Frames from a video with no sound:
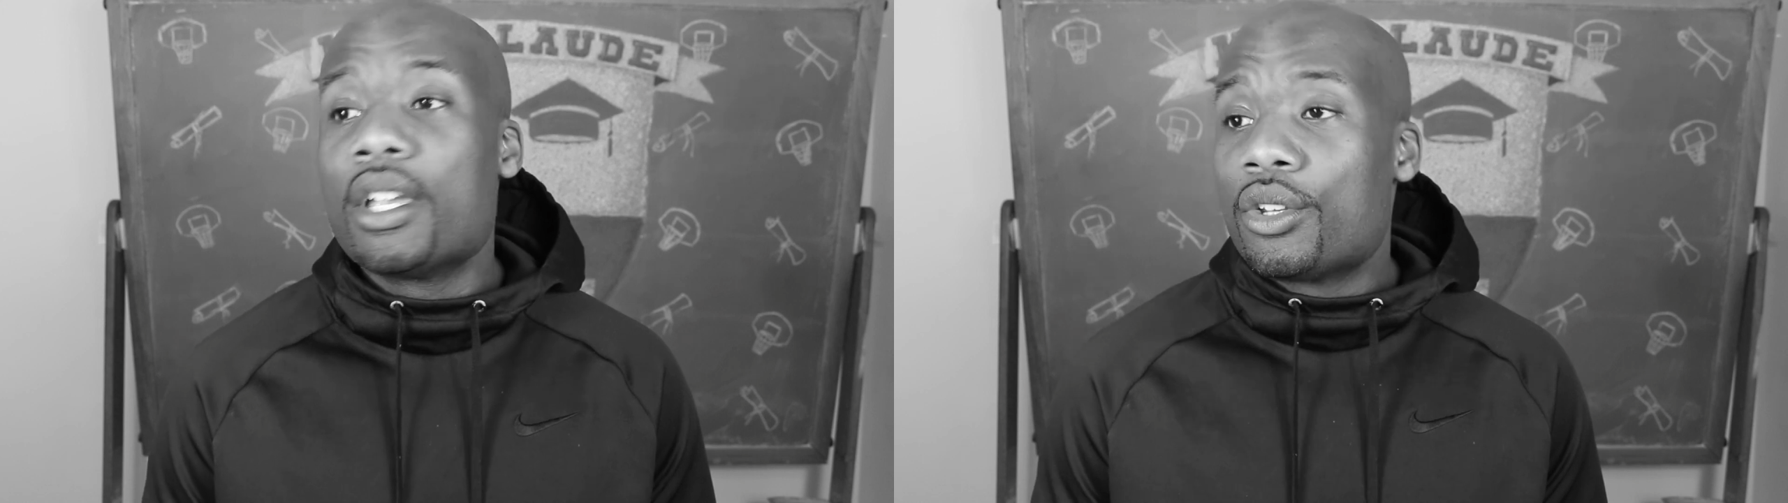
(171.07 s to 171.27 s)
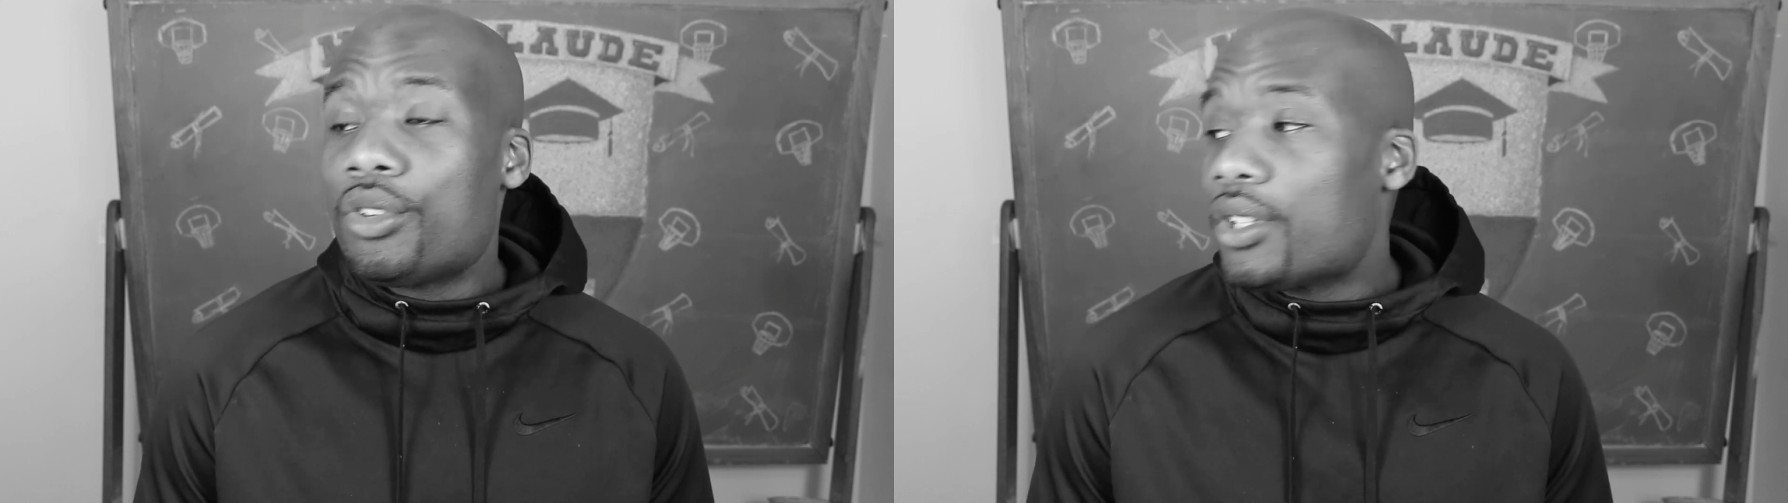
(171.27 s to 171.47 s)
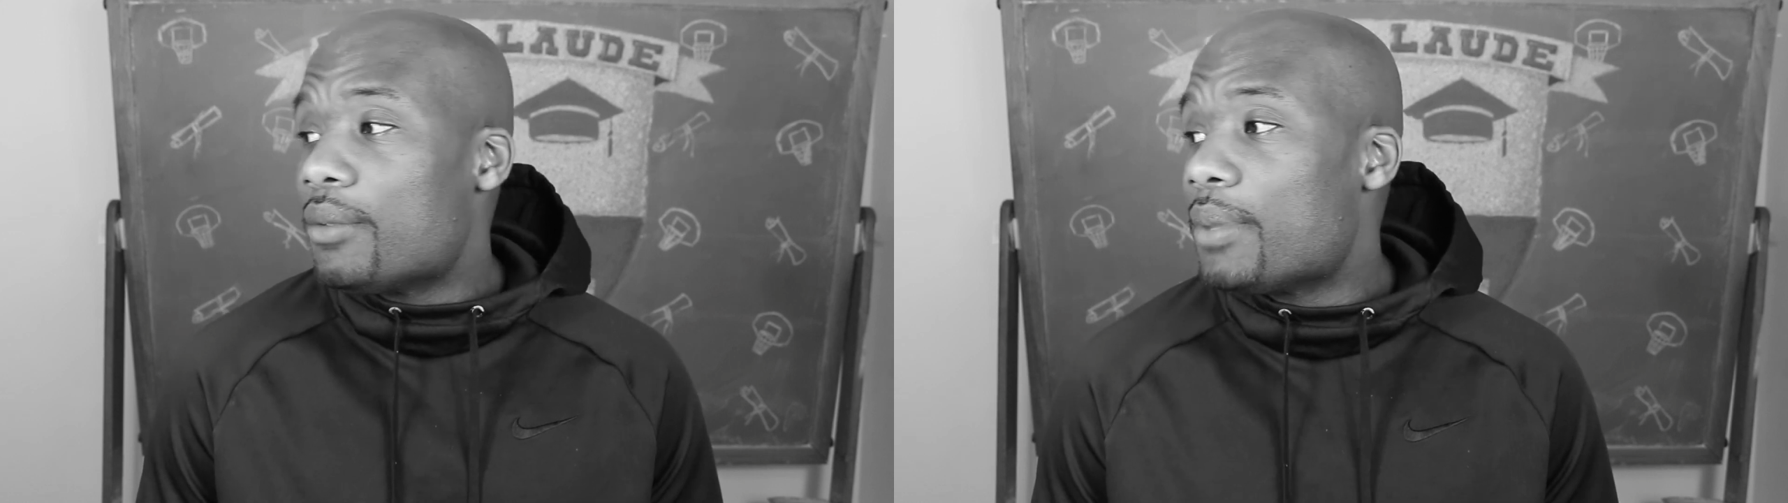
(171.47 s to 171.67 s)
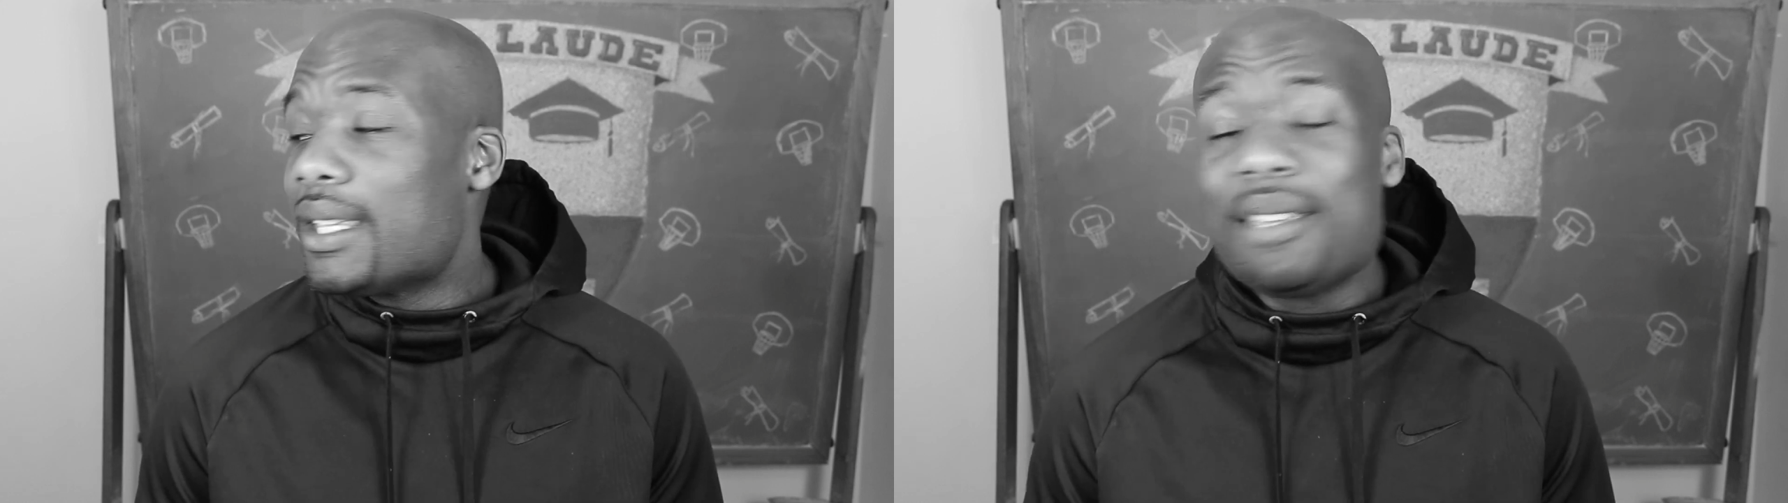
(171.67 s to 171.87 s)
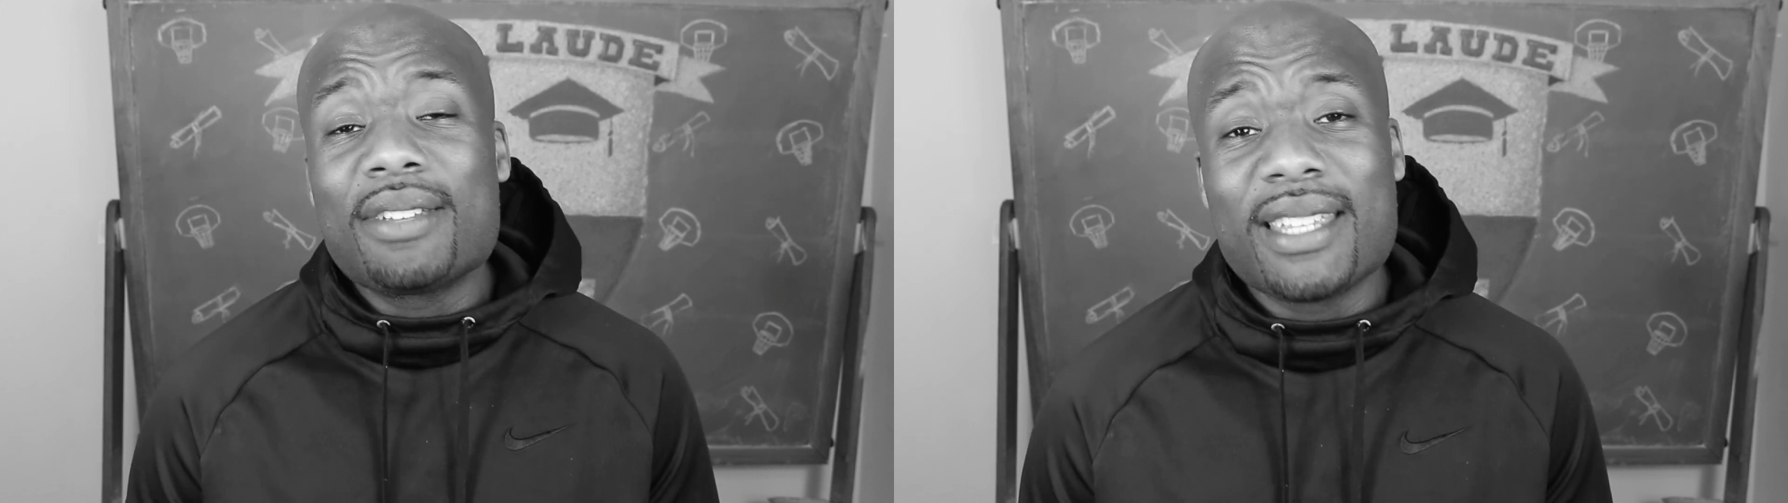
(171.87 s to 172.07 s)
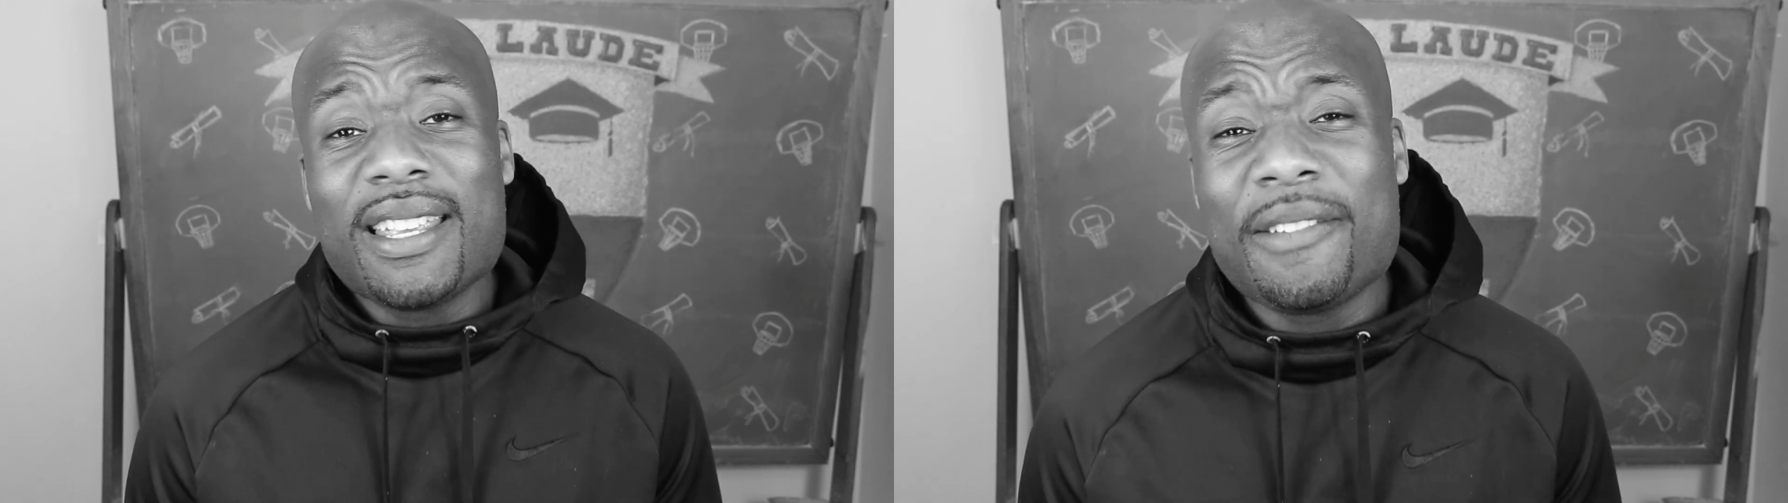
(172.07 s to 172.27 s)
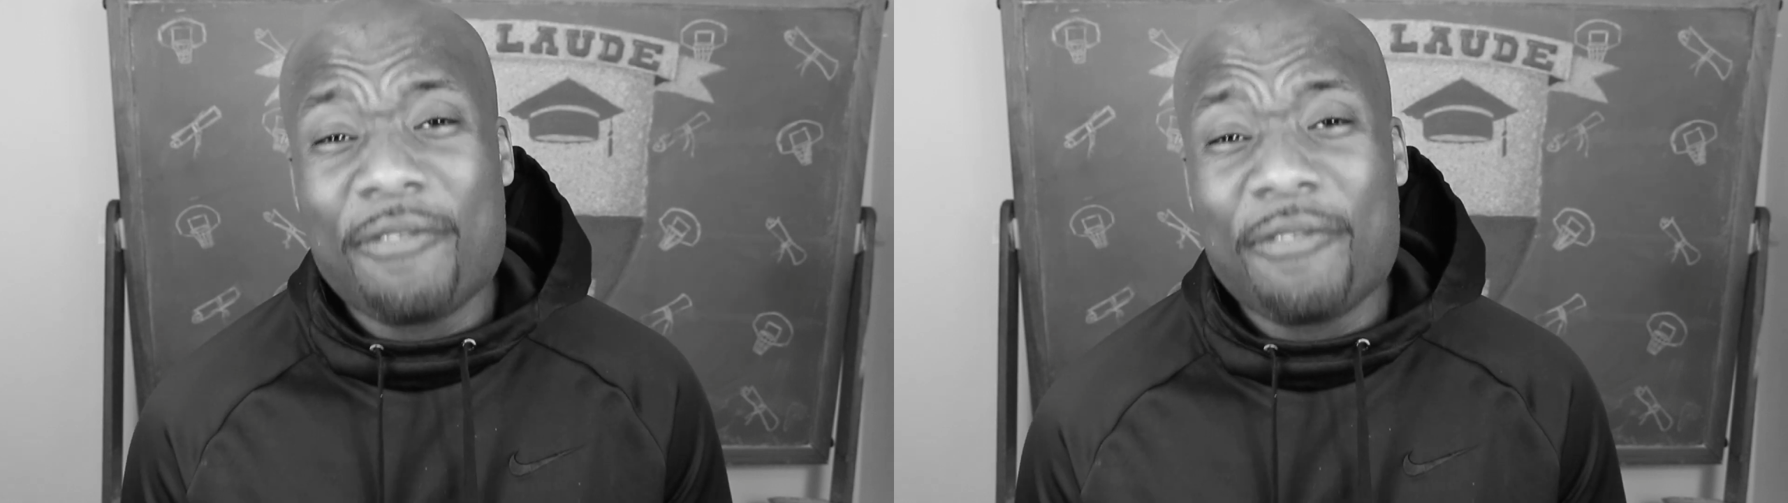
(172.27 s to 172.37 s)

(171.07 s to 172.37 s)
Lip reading: You shouldn't be even eating